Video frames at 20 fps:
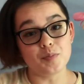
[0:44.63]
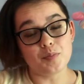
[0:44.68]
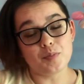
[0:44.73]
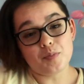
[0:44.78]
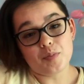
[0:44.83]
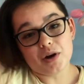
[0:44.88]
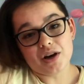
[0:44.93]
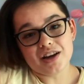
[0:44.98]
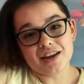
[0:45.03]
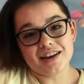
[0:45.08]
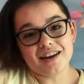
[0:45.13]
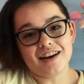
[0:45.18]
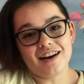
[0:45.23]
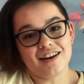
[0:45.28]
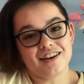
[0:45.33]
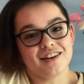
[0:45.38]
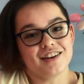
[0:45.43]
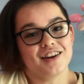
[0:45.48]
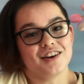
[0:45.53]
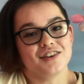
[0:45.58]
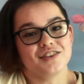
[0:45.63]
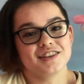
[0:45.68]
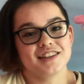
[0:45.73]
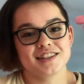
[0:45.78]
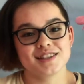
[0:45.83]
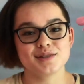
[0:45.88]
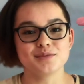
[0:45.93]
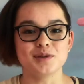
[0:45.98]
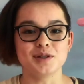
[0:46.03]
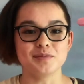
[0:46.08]
But I don't know,
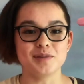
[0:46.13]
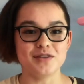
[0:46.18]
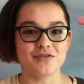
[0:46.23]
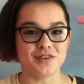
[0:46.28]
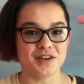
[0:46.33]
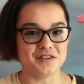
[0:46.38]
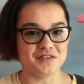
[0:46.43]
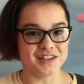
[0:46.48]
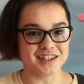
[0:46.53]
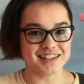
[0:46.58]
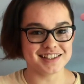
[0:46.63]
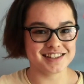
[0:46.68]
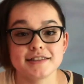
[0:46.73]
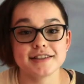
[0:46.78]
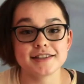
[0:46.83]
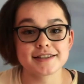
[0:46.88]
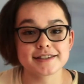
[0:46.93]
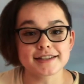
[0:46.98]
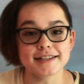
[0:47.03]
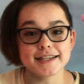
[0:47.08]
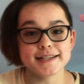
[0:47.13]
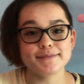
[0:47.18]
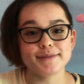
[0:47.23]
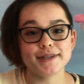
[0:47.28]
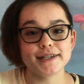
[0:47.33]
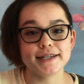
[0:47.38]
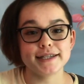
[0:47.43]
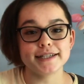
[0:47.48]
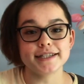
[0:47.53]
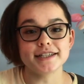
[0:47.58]
this is one of my favorites.
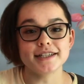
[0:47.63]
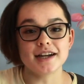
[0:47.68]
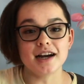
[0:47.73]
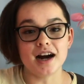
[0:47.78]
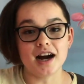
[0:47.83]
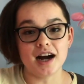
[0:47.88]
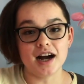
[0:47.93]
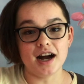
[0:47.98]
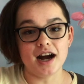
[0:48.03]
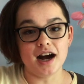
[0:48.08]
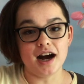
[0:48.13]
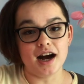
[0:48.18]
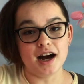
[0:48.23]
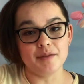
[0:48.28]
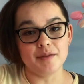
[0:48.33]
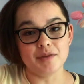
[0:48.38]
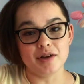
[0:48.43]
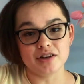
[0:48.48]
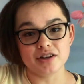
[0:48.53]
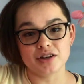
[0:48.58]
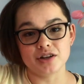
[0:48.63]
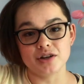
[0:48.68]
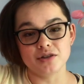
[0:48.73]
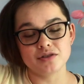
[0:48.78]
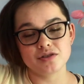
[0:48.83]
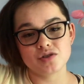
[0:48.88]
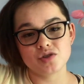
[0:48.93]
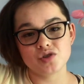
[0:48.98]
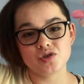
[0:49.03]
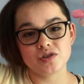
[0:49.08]
Disclaimer here, I'm not a
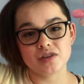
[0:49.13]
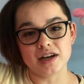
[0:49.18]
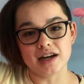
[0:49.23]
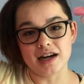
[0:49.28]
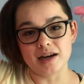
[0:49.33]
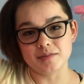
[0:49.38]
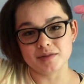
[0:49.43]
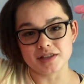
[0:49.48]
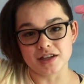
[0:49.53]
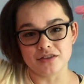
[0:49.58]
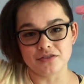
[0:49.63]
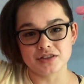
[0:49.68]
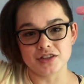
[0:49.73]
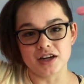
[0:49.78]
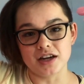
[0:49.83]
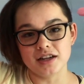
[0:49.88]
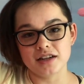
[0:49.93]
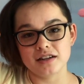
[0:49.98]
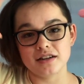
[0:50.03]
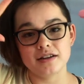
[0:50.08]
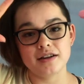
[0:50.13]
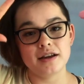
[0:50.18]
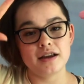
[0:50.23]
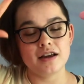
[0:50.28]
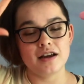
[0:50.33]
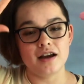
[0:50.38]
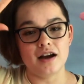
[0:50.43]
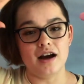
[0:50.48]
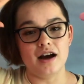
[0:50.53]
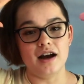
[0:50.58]
coach. I'm self-taught.
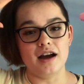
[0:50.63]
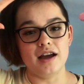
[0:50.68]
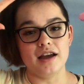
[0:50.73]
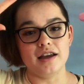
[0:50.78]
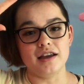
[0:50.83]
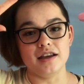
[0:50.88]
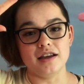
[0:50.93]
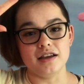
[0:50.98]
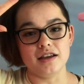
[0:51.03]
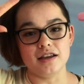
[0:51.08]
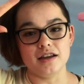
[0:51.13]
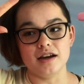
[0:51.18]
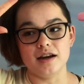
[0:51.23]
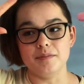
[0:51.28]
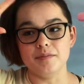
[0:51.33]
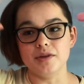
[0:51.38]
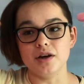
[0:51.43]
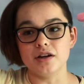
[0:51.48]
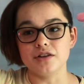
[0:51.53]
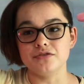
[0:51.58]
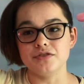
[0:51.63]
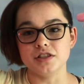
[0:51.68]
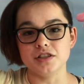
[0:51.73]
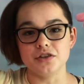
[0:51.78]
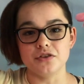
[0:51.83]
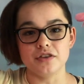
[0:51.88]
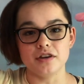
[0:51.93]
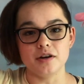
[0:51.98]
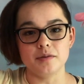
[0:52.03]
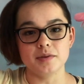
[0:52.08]
I am not a
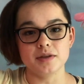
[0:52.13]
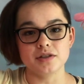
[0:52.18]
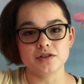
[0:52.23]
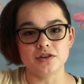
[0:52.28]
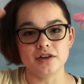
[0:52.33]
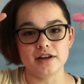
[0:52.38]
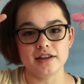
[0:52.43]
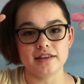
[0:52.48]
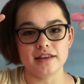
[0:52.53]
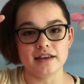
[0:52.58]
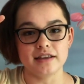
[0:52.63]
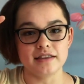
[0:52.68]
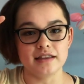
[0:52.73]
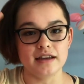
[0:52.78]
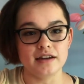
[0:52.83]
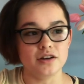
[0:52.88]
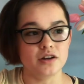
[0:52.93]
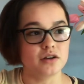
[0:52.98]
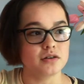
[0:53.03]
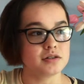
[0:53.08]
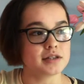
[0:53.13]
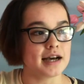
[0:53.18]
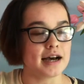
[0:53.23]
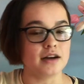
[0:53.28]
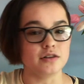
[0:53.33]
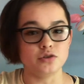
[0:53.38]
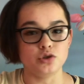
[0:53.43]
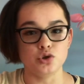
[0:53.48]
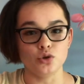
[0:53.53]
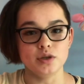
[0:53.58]
physiotherapist or anything that knows
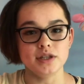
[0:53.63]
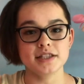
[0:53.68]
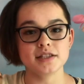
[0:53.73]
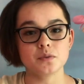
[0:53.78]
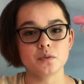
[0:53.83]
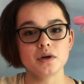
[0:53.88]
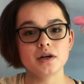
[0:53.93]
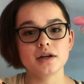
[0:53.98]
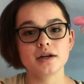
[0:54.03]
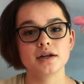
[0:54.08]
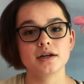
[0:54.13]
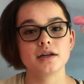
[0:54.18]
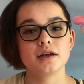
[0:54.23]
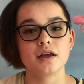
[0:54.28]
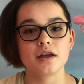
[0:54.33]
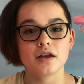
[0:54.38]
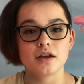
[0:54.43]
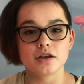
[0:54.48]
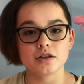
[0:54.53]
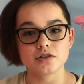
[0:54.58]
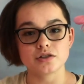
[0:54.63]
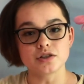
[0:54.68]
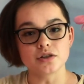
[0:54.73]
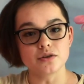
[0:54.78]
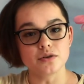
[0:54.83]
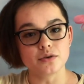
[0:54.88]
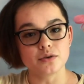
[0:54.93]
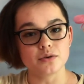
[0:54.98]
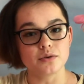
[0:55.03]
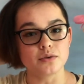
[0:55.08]
how joints work.
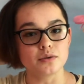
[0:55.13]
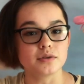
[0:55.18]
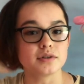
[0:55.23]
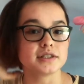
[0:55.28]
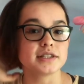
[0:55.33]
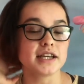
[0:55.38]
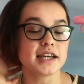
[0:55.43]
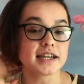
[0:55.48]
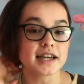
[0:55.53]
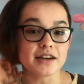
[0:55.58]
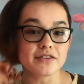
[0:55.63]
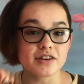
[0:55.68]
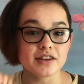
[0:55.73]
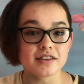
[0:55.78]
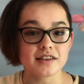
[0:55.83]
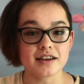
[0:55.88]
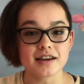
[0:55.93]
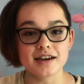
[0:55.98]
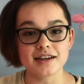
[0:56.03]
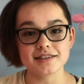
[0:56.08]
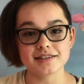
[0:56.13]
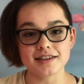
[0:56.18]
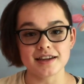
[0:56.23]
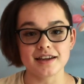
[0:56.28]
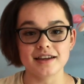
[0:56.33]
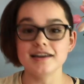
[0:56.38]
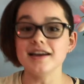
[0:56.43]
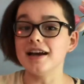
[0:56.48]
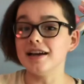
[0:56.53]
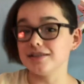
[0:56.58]
So take everything I
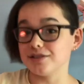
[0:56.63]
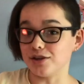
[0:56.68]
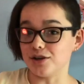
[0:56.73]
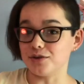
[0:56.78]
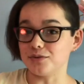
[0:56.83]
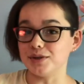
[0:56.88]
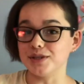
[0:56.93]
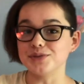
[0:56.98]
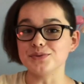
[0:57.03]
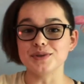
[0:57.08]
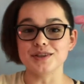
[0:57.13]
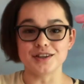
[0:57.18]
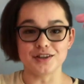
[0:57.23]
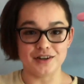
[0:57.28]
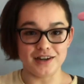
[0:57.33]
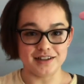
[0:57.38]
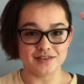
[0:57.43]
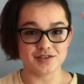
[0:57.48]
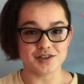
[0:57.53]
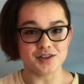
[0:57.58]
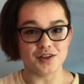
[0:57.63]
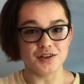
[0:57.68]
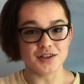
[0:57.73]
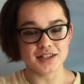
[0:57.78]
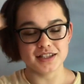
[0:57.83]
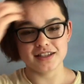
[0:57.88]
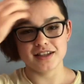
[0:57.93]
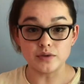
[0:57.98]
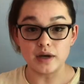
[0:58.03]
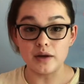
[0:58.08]
say, as always, with a grain of
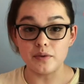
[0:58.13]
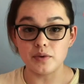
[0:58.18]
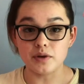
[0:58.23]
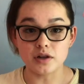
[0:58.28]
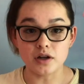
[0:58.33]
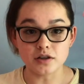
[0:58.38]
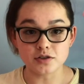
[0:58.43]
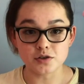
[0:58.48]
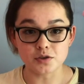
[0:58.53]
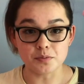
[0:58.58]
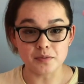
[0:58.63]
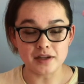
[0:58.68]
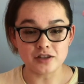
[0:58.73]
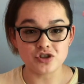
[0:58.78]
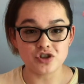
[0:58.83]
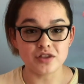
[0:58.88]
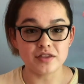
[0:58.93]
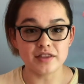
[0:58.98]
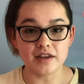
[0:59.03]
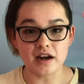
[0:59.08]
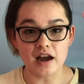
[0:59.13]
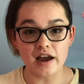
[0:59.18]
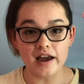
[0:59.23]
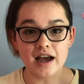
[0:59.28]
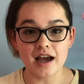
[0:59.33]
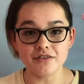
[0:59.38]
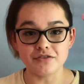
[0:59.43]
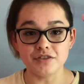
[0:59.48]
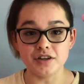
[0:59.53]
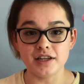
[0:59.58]
salt. I will also mention that I
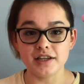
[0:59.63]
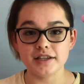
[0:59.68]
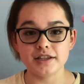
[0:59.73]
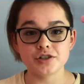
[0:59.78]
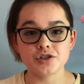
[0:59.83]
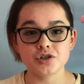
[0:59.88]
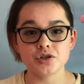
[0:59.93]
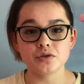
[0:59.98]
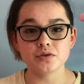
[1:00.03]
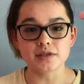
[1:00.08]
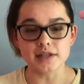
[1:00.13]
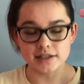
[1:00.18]
have knee issues.